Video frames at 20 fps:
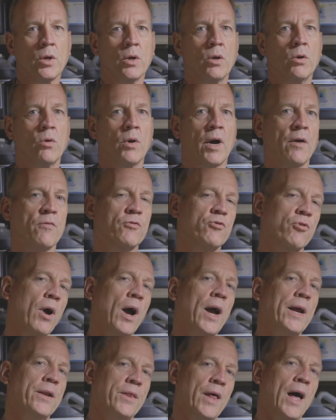who have
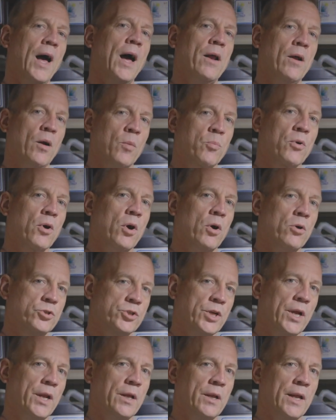tried that
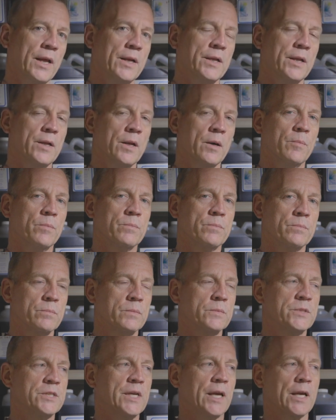approach and it ended up
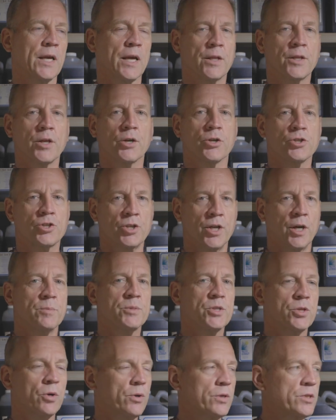sinking their
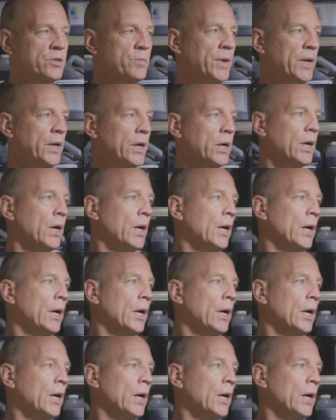ship, so to speak.